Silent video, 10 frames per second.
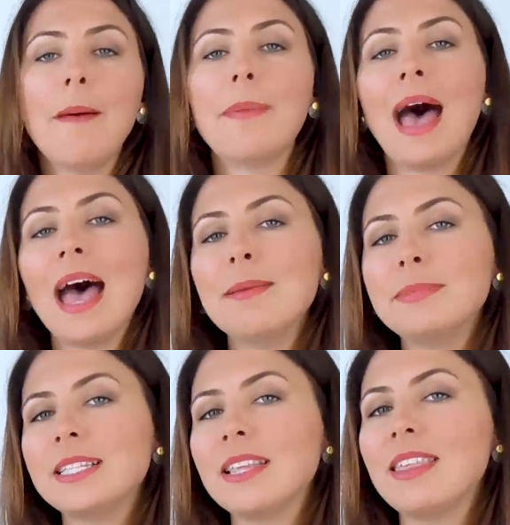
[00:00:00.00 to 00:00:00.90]

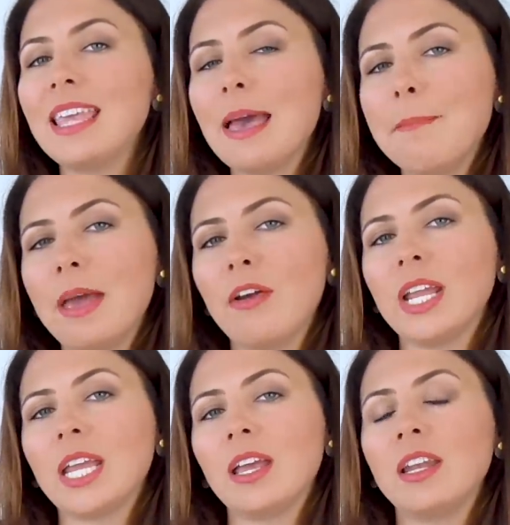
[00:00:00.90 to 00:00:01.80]
Perhaps the
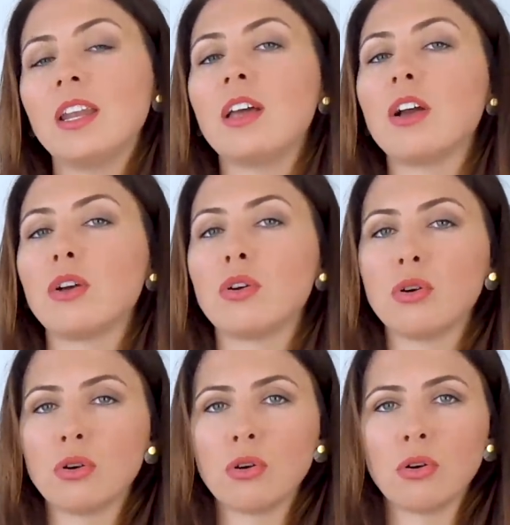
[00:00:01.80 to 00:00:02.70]
American
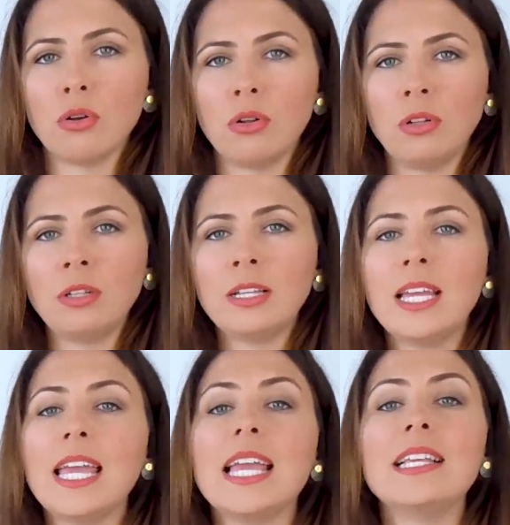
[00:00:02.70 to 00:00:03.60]
girl
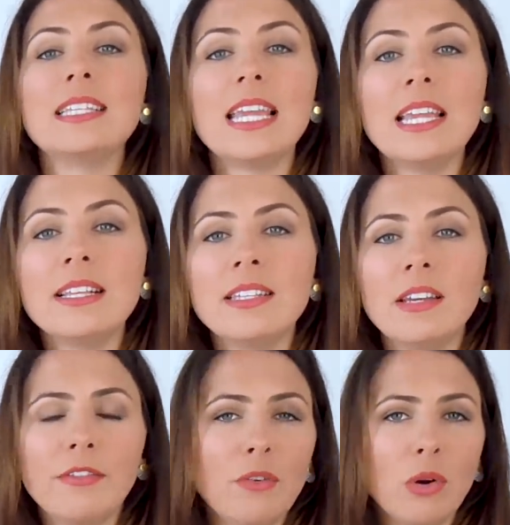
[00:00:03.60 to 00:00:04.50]
is
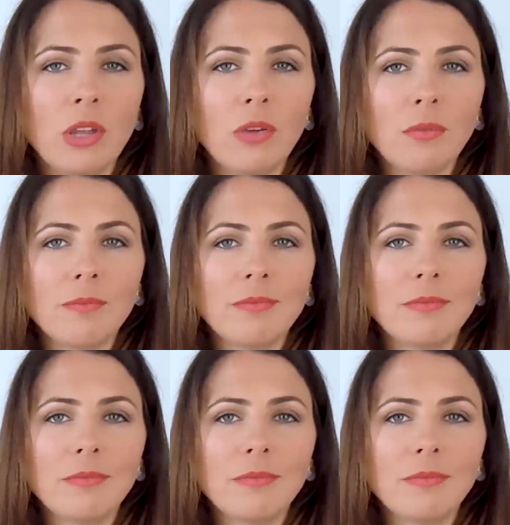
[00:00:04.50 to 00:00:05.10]
easier for you.